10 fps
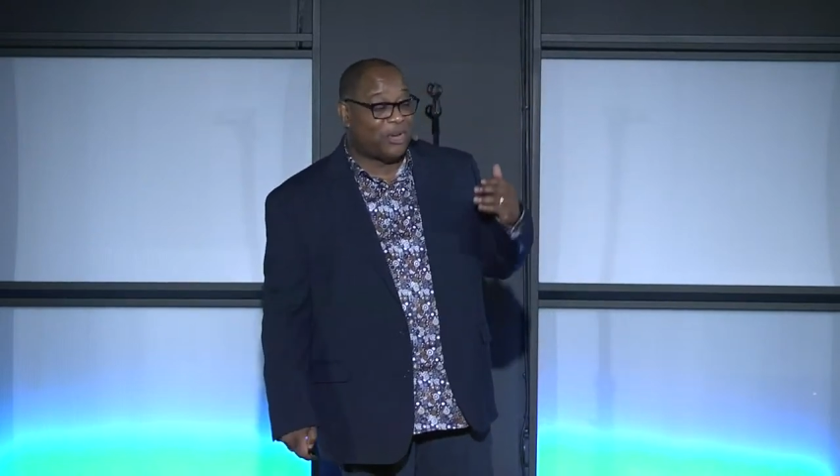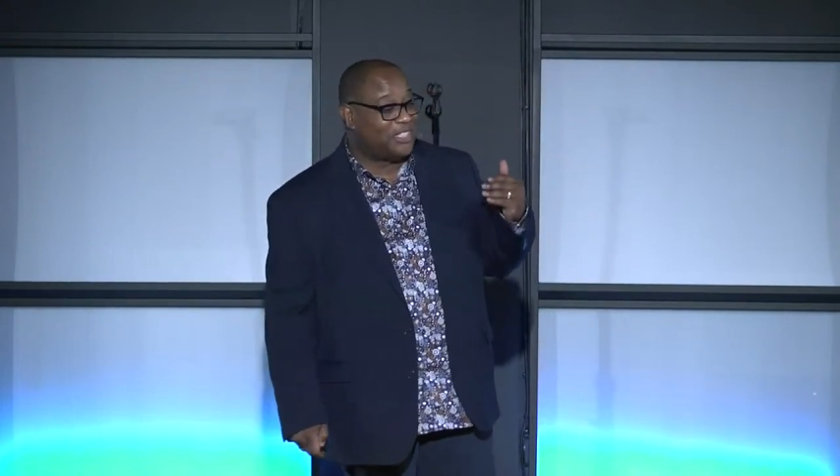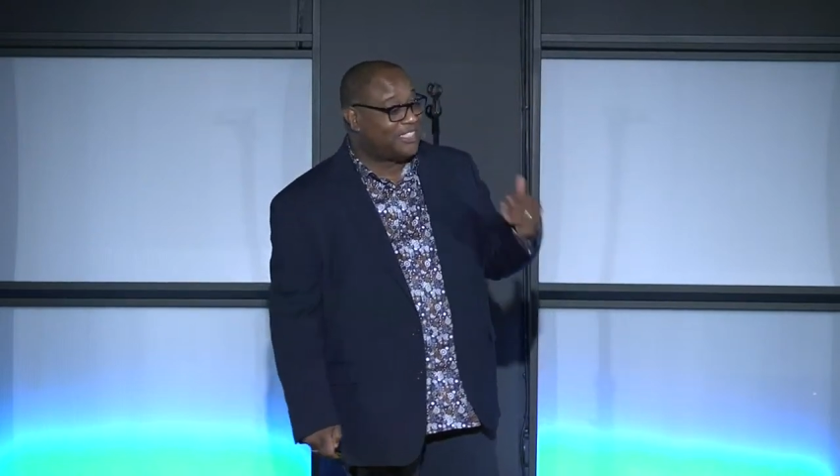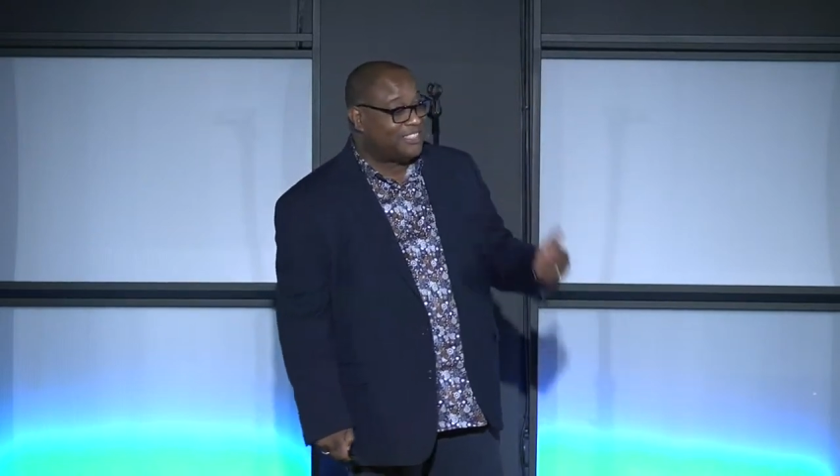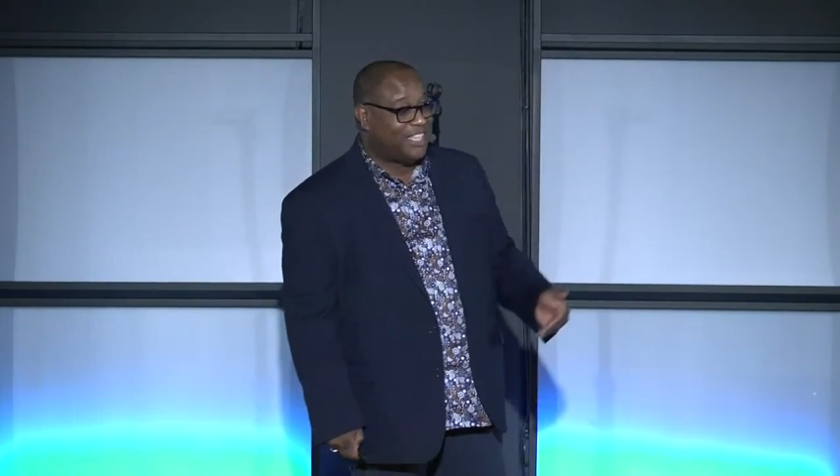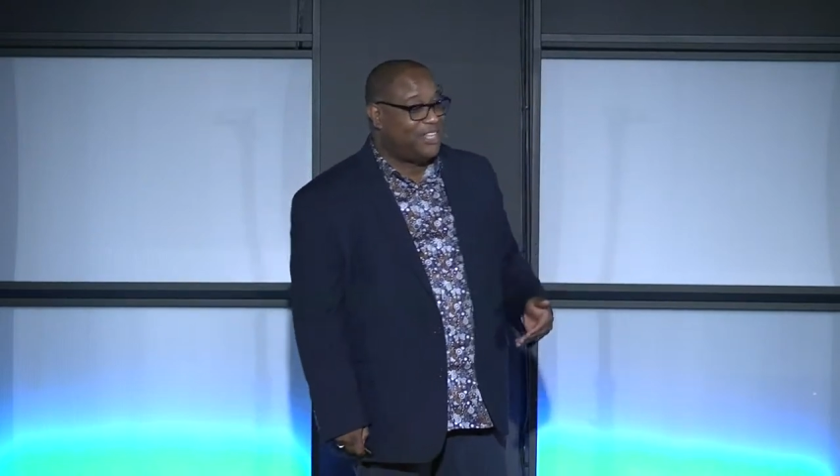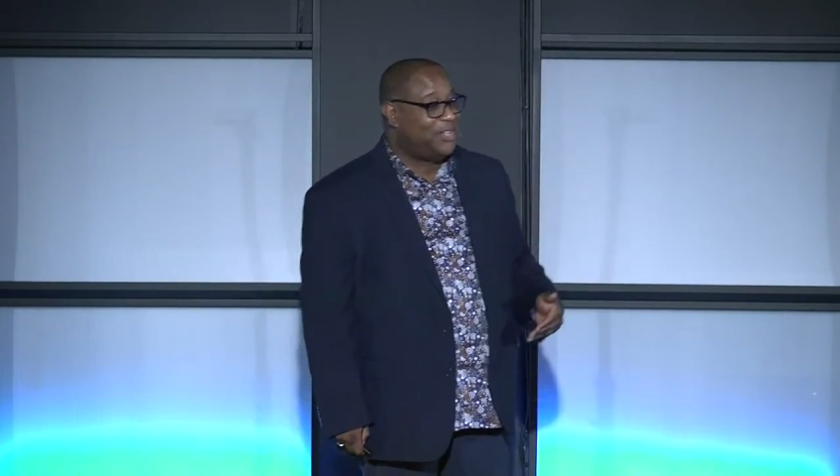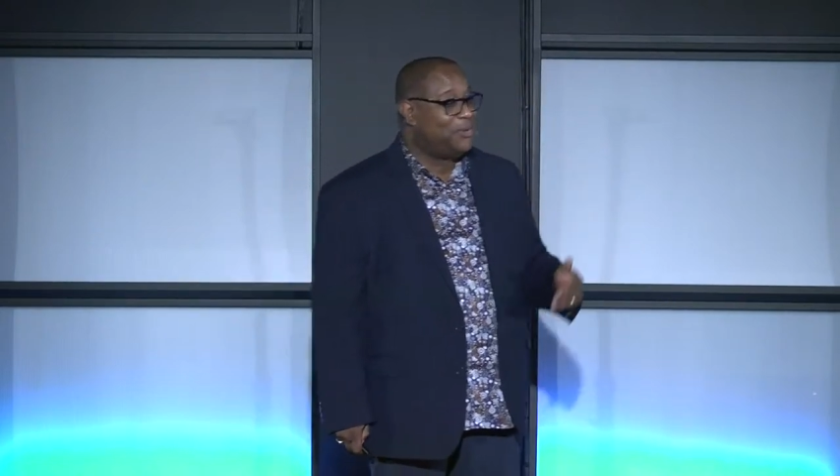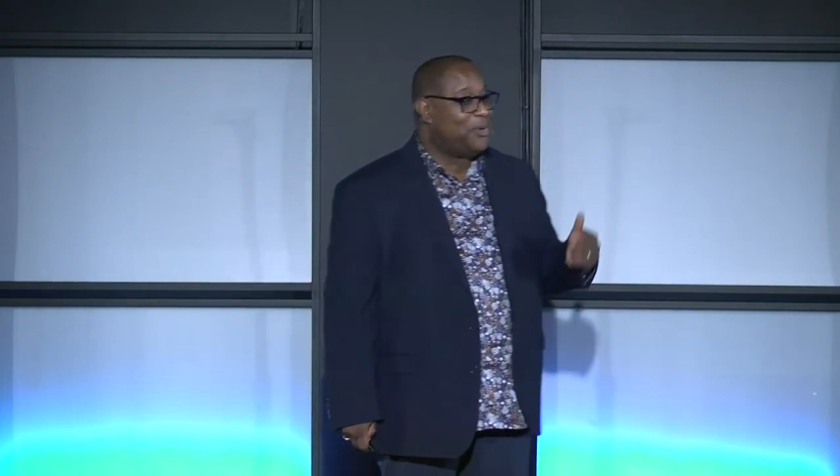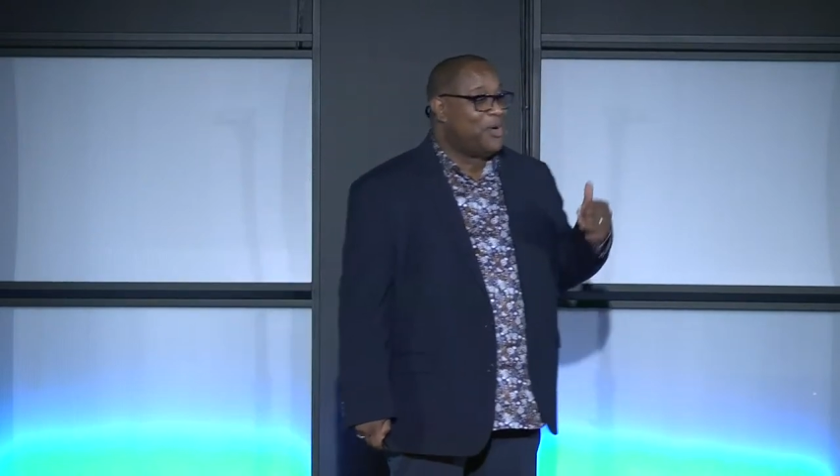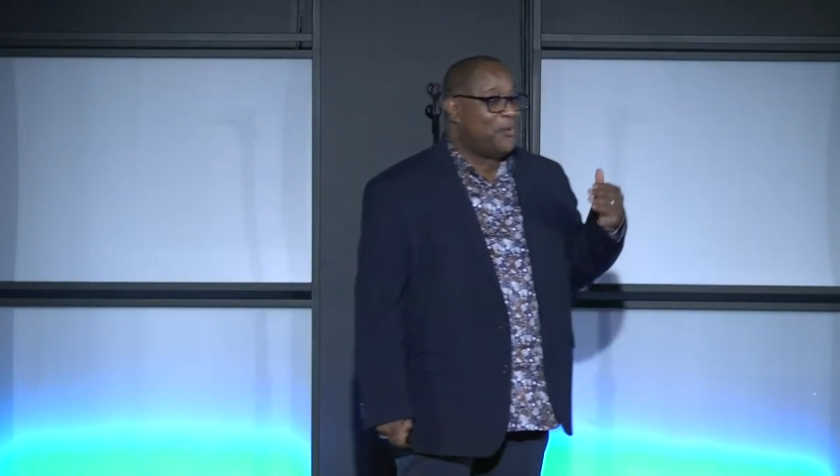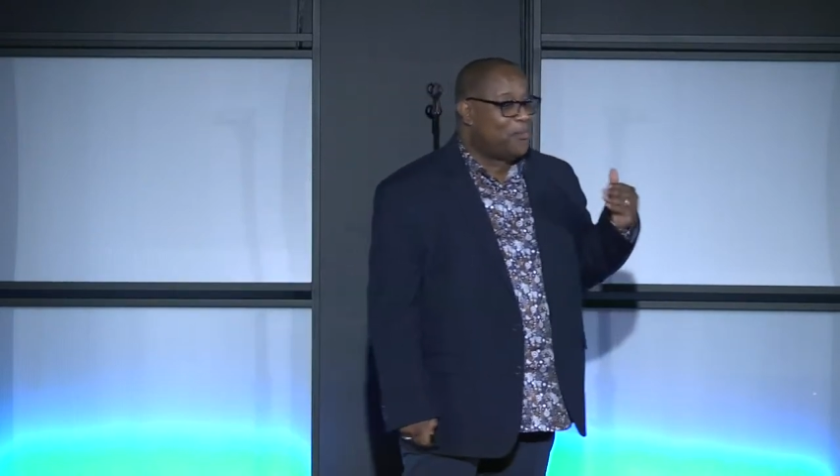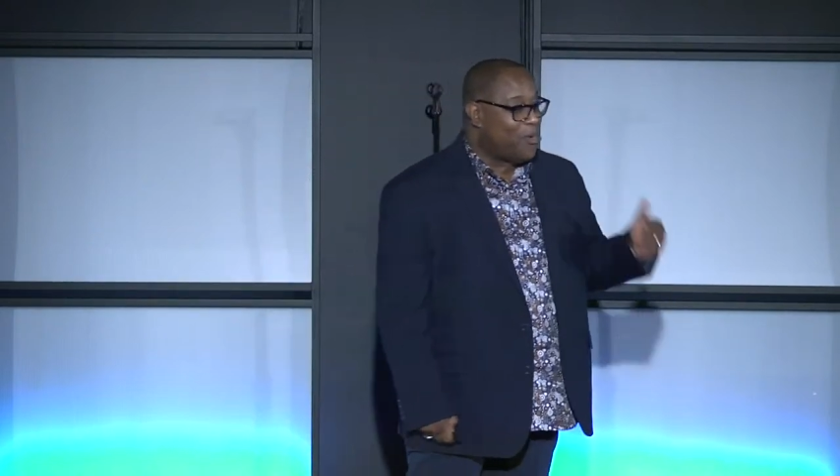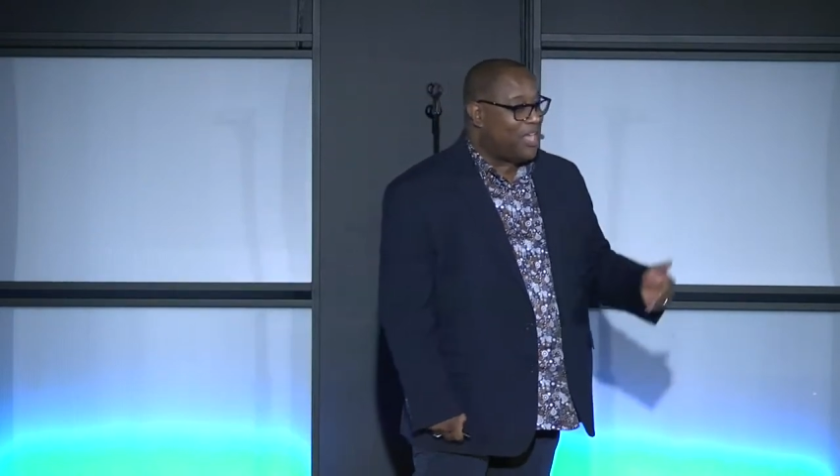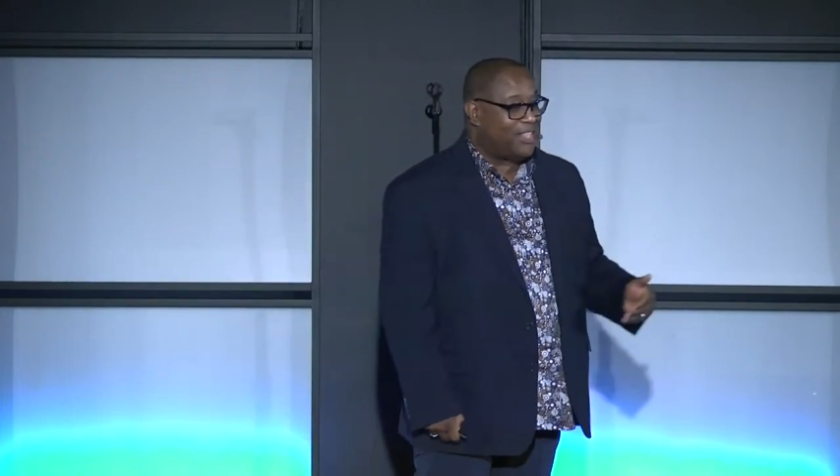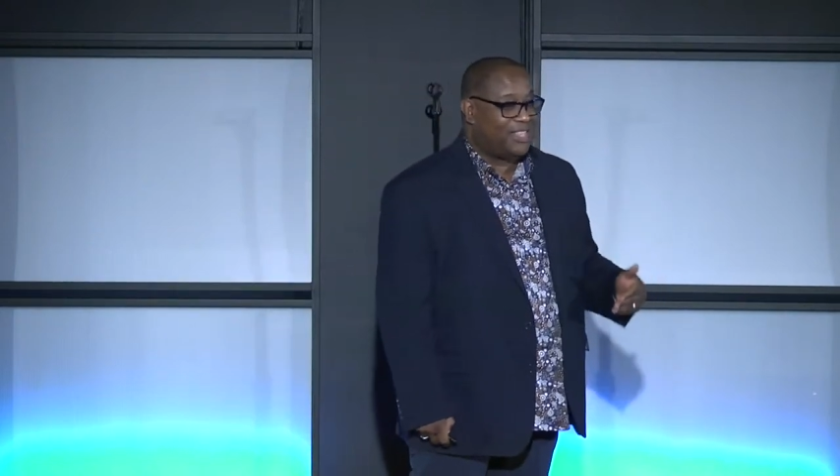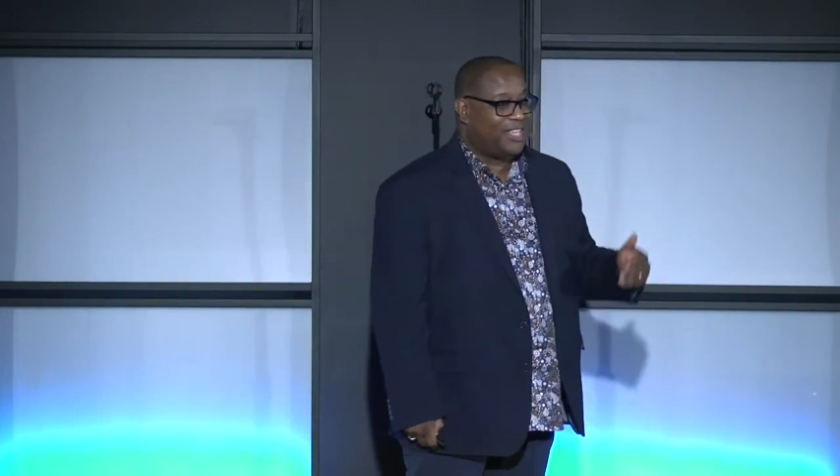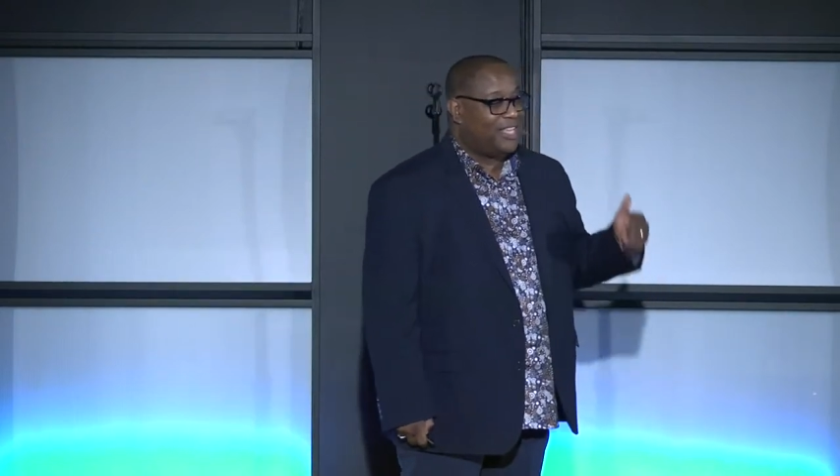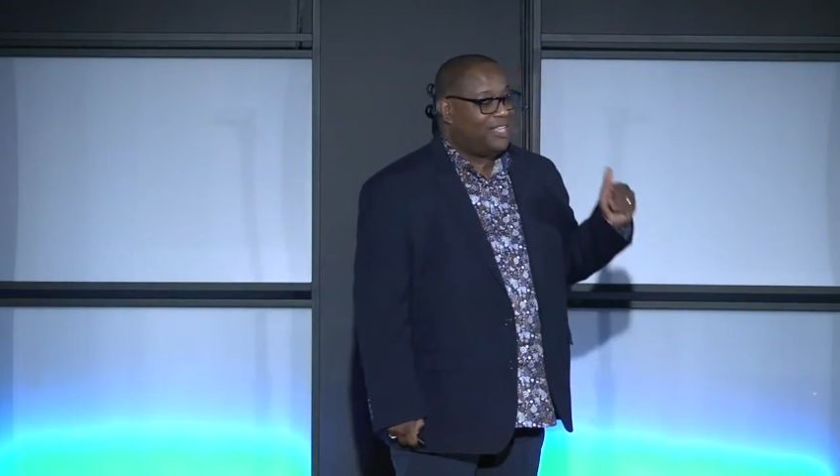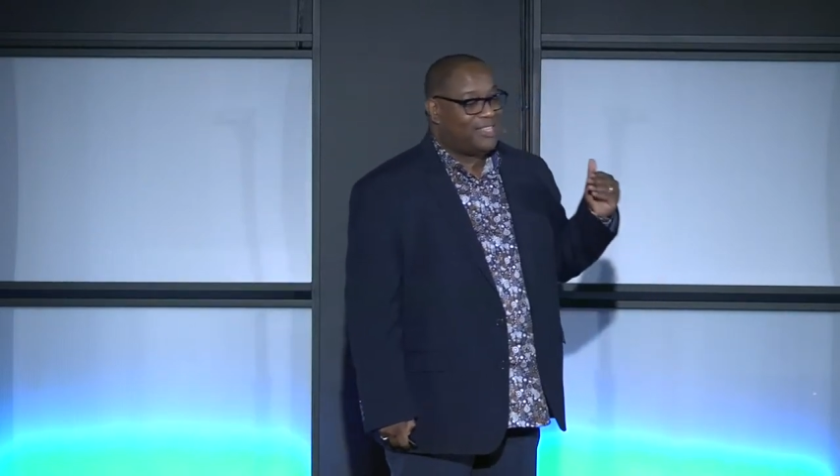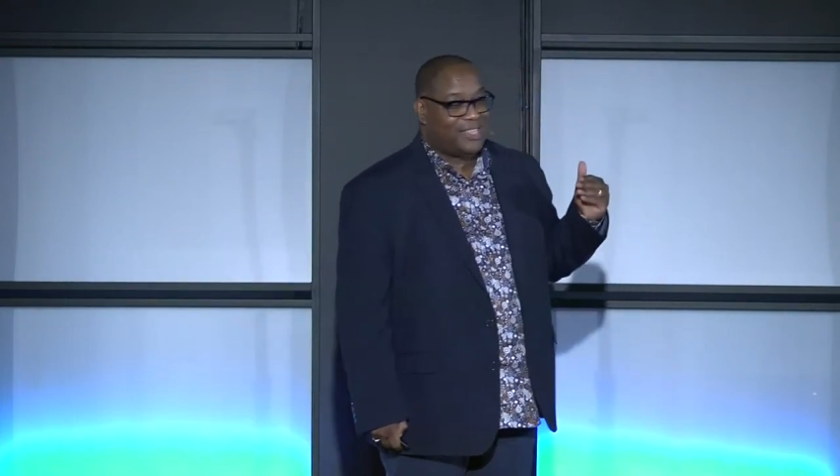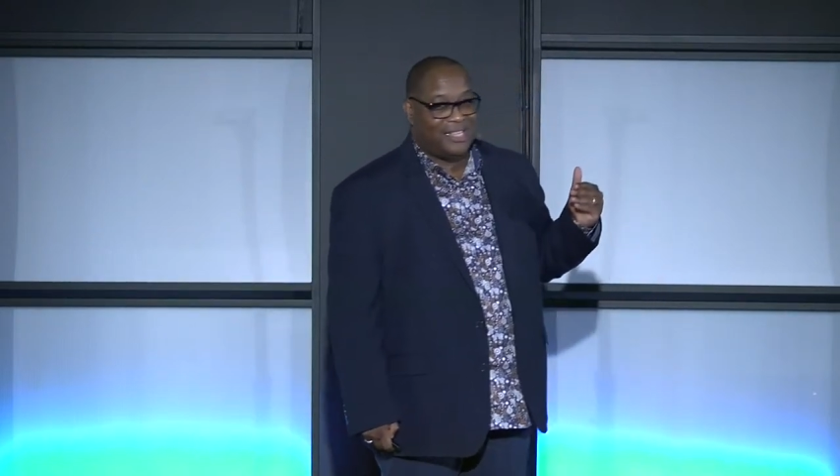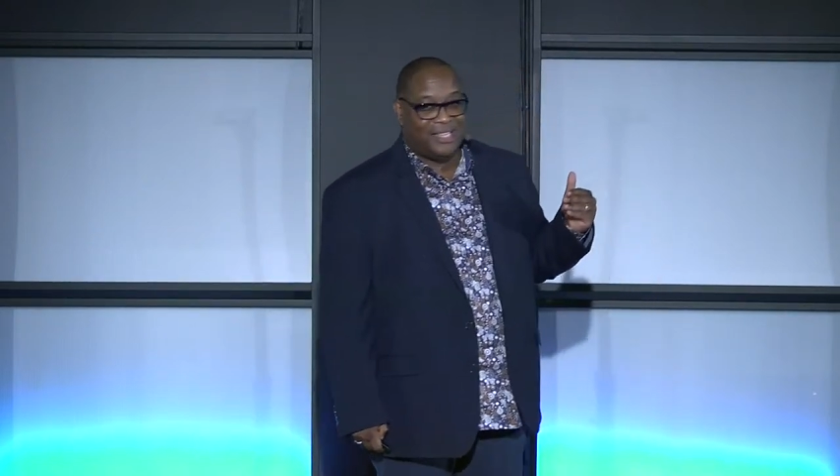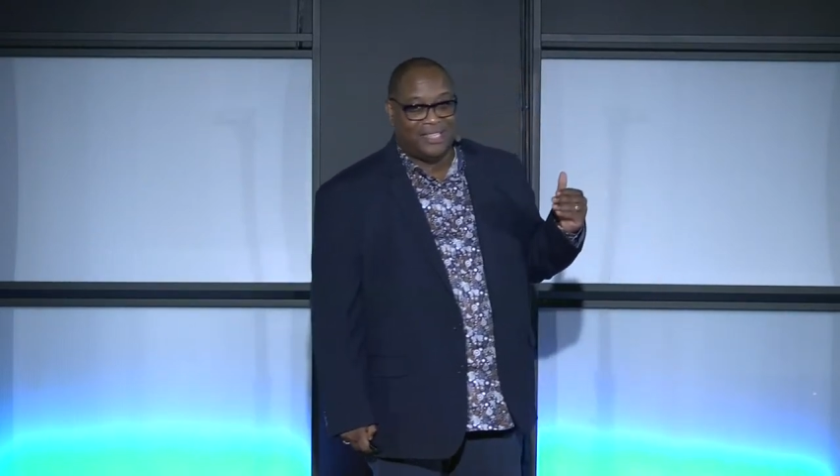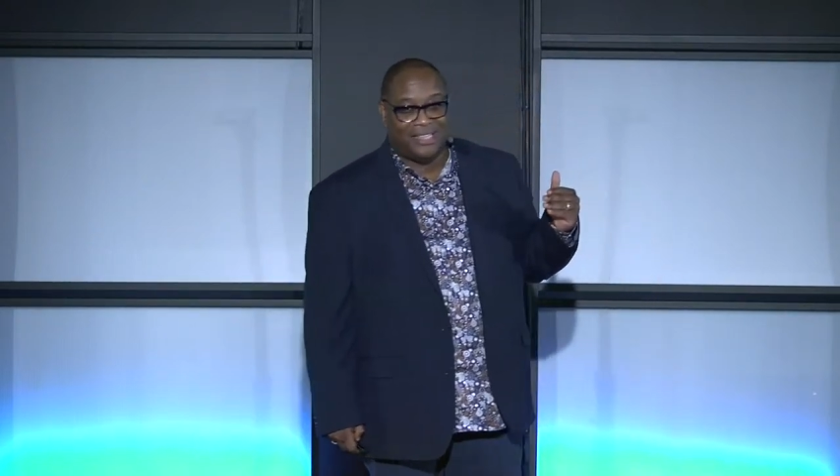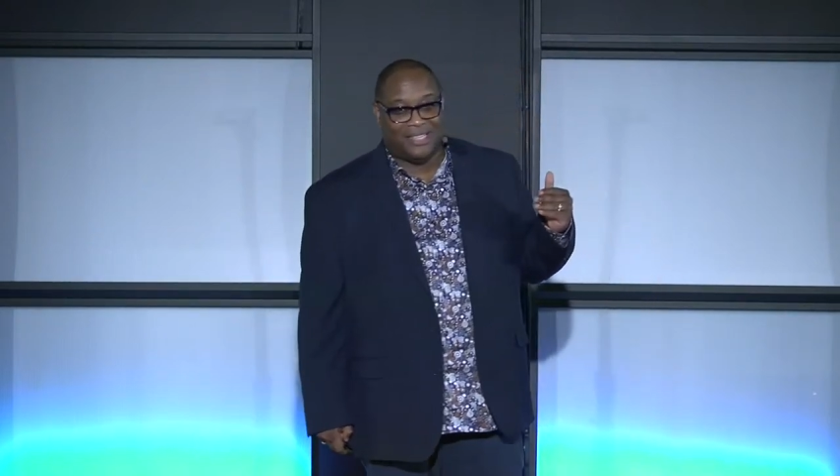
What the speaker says: we're going to continue with the